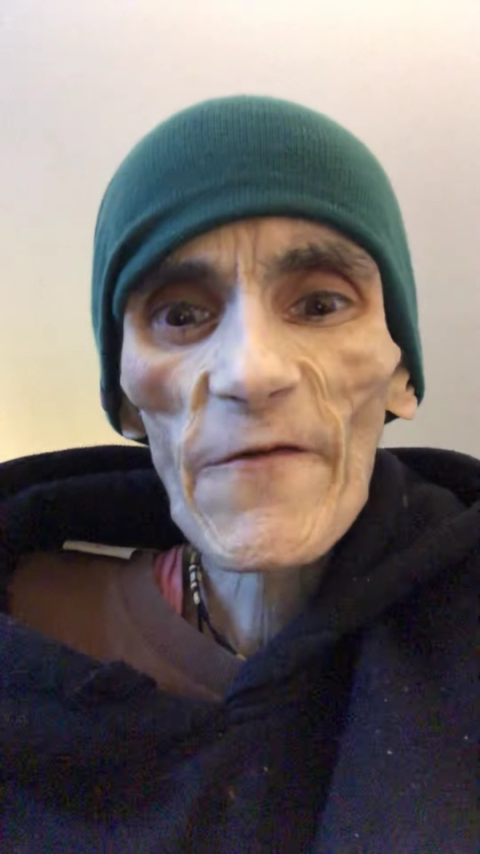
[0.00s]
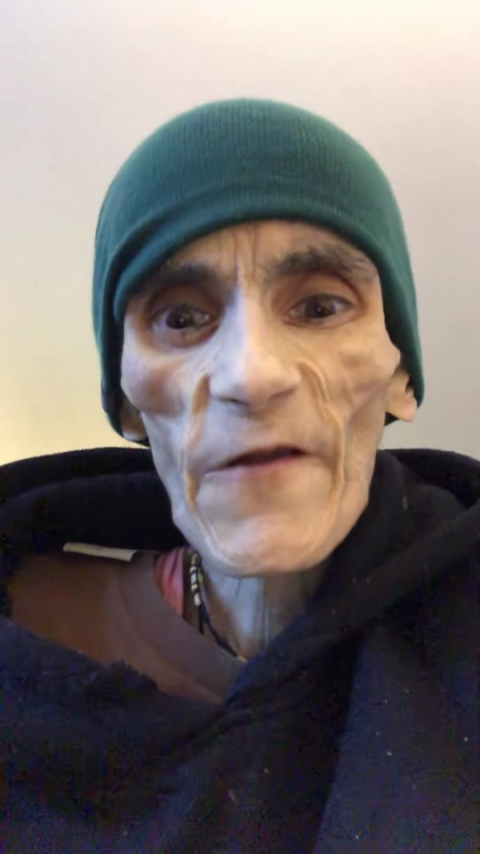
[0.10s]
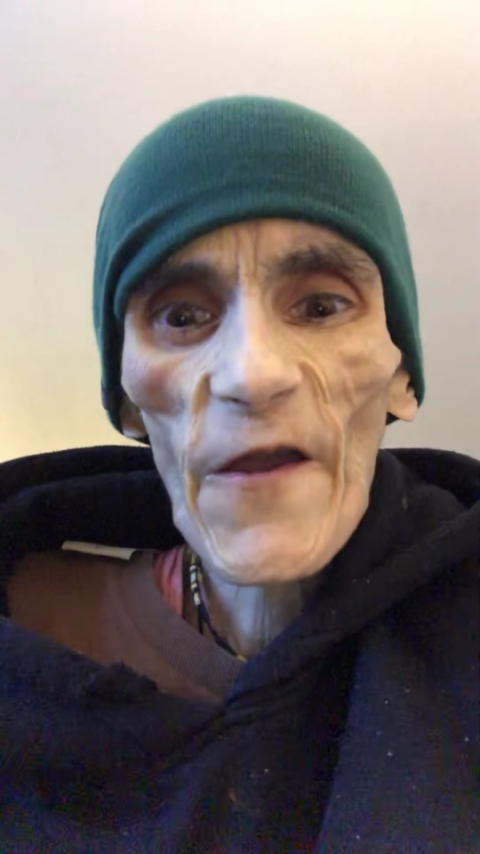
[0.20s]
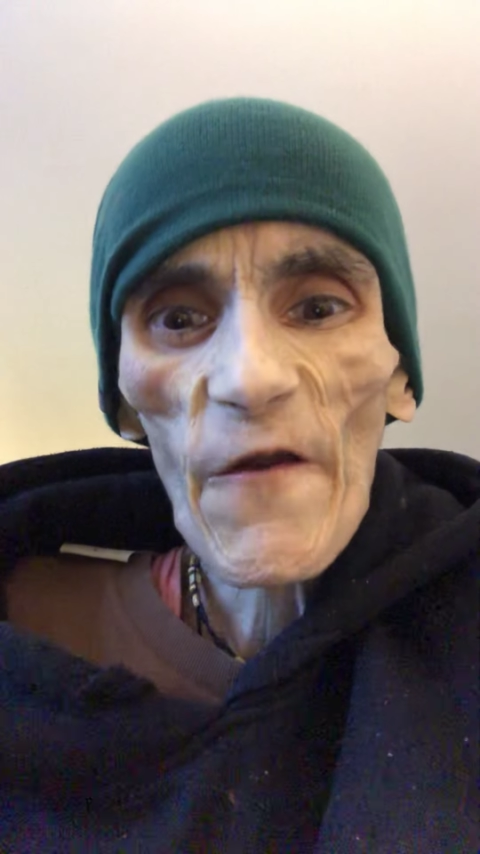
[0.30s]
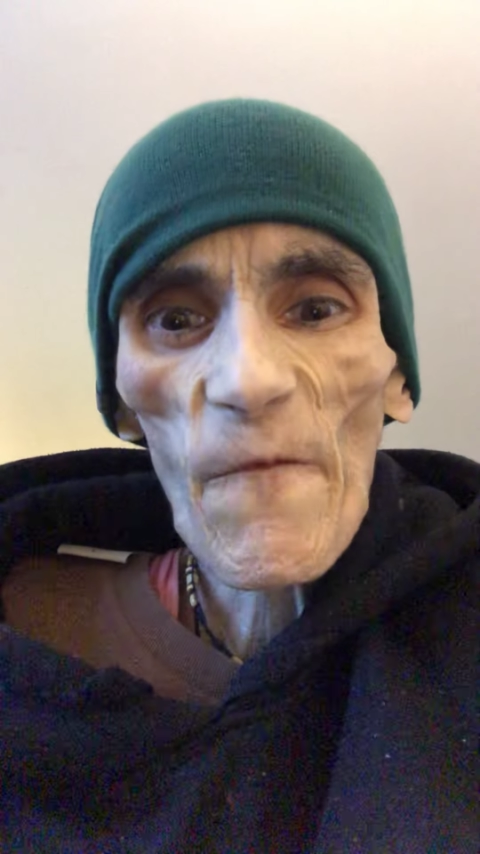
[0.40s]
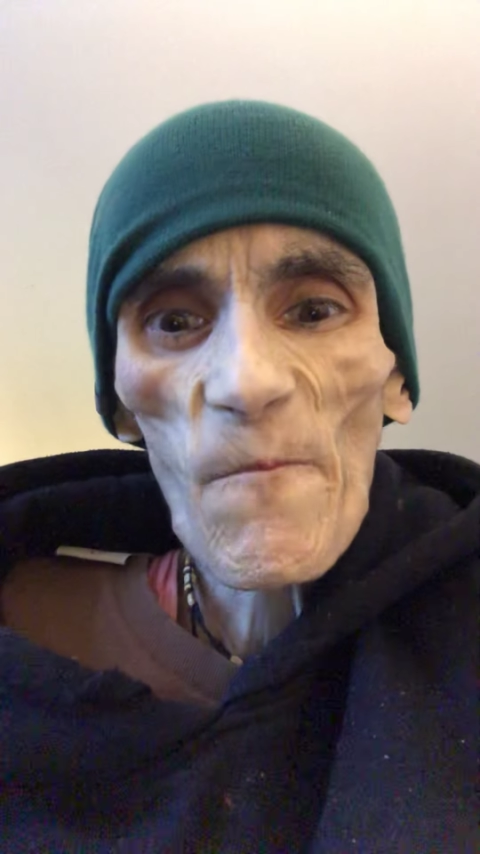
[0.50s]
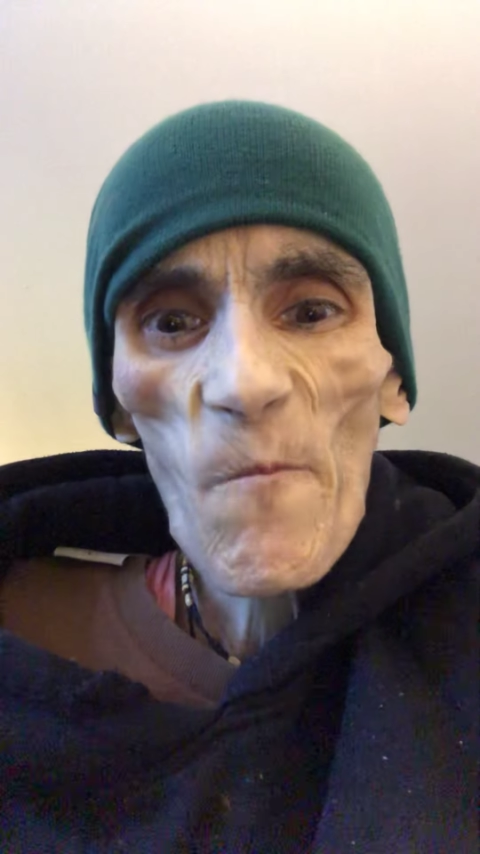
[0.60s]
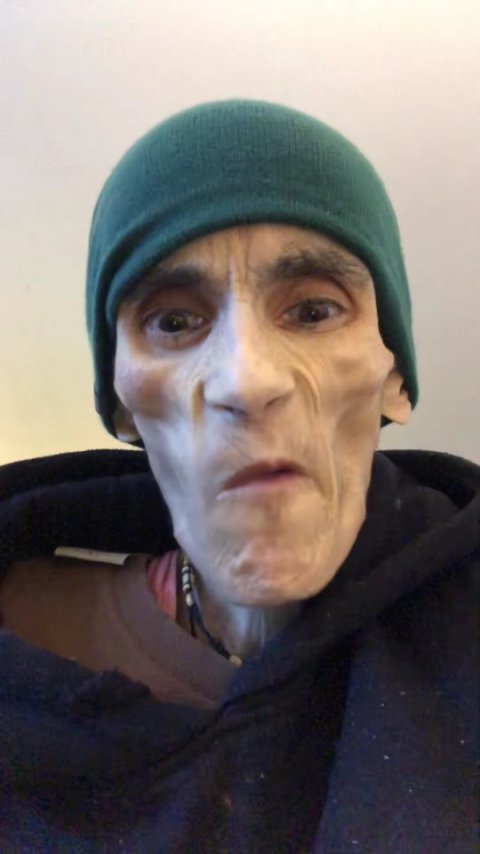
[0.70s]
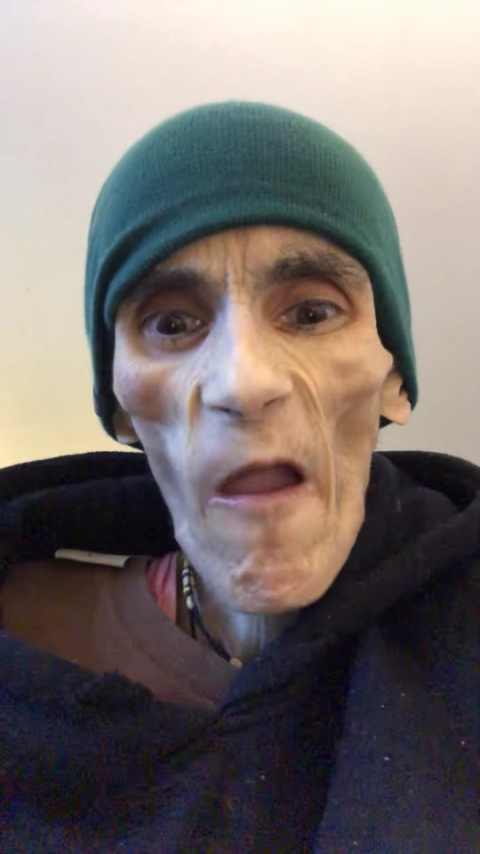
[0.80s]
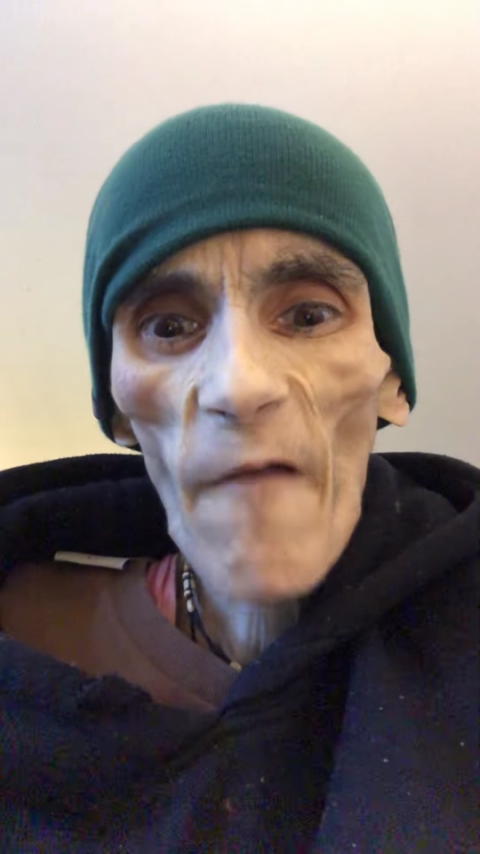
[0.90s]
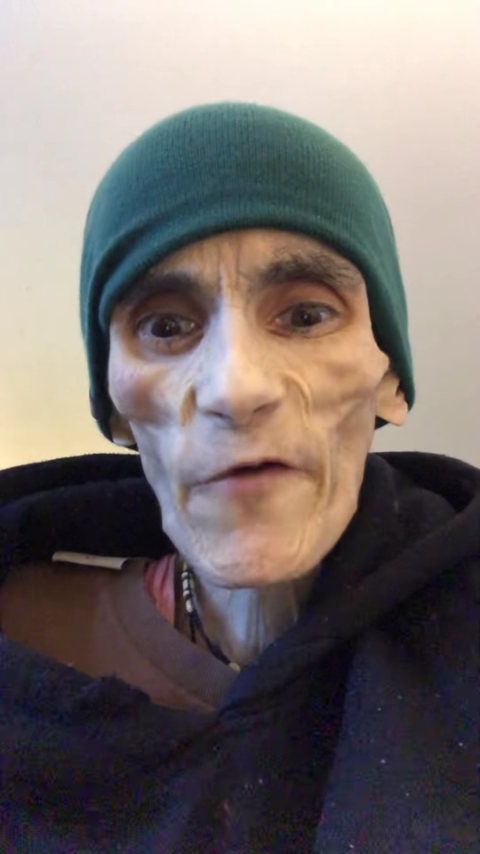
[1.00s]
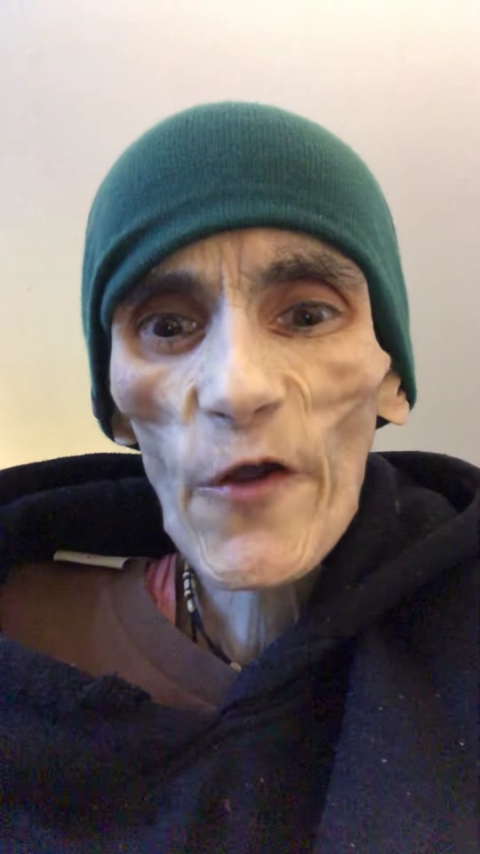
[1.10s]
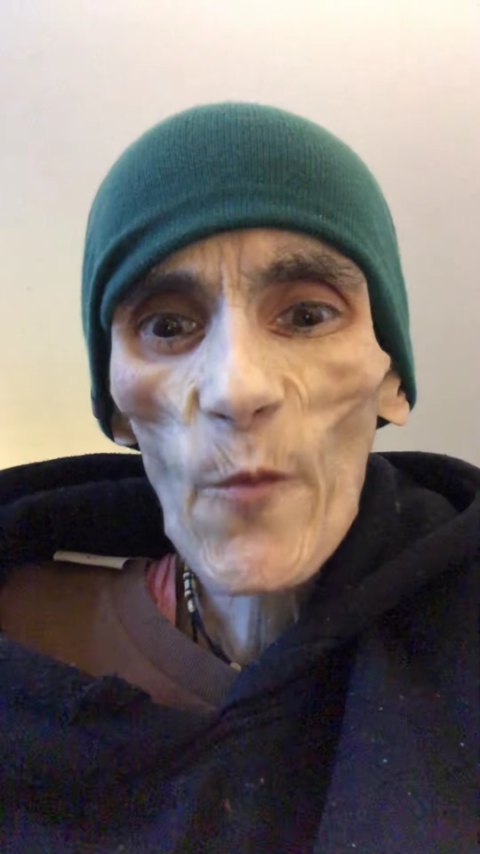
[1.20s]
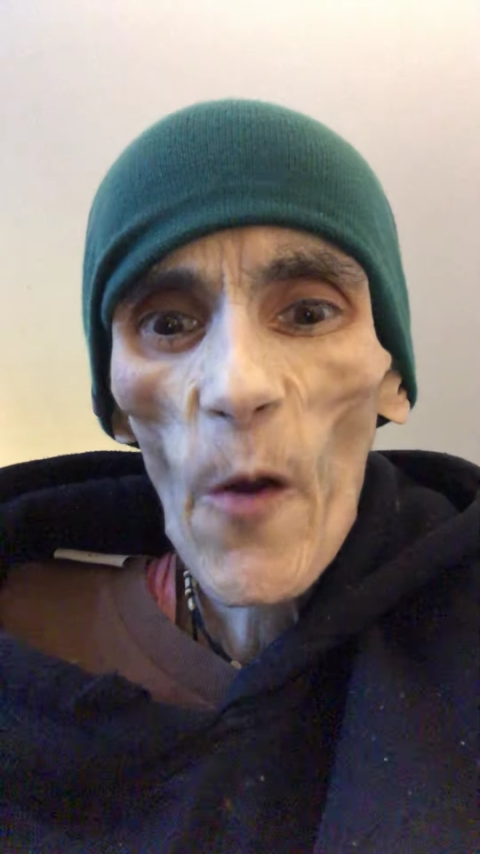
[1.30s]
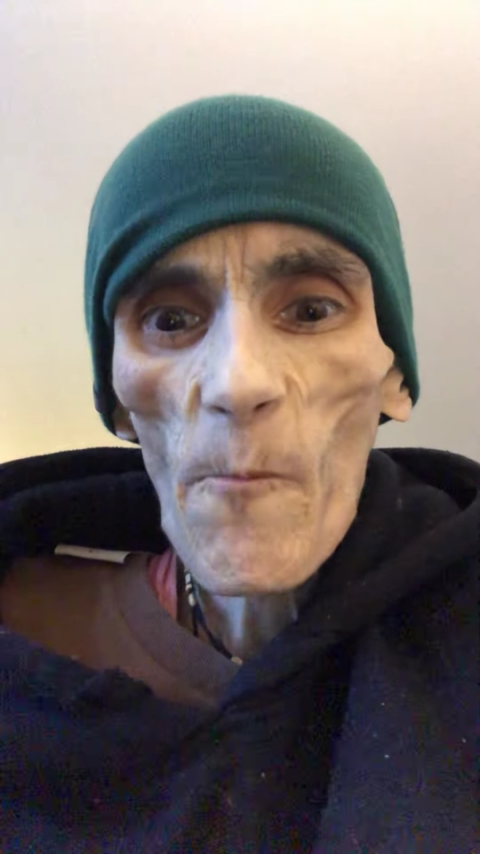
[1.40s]
later. Have a
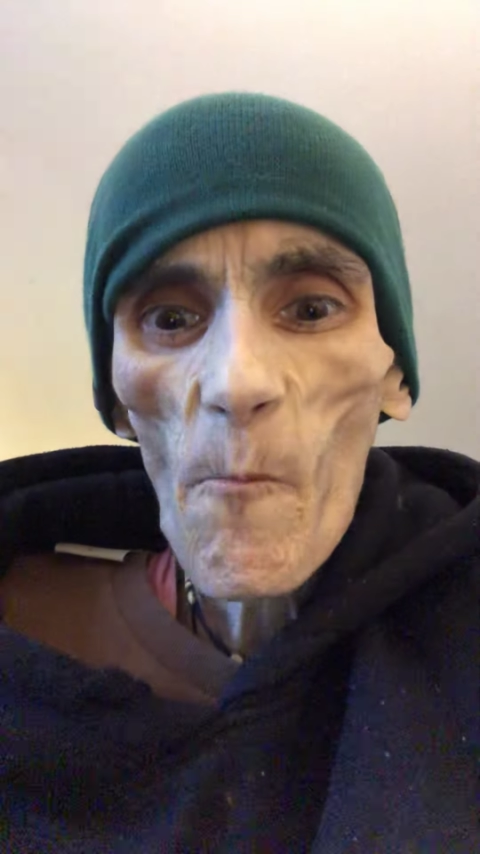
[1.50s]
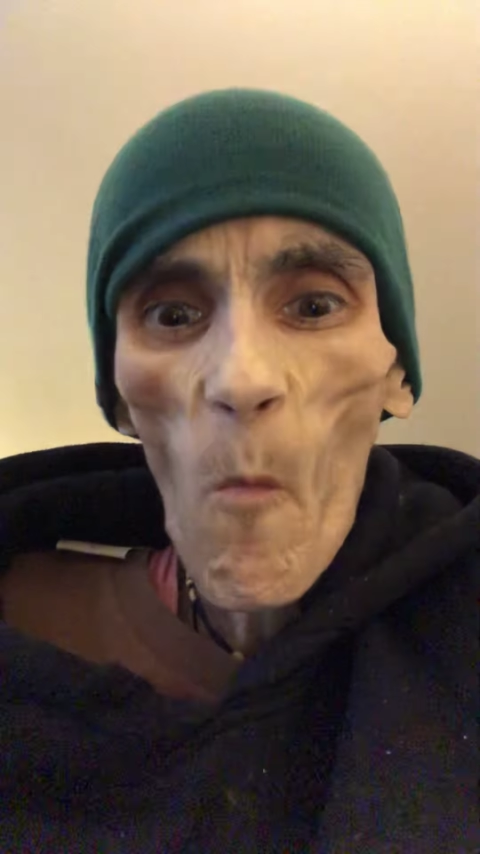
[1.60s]
good one.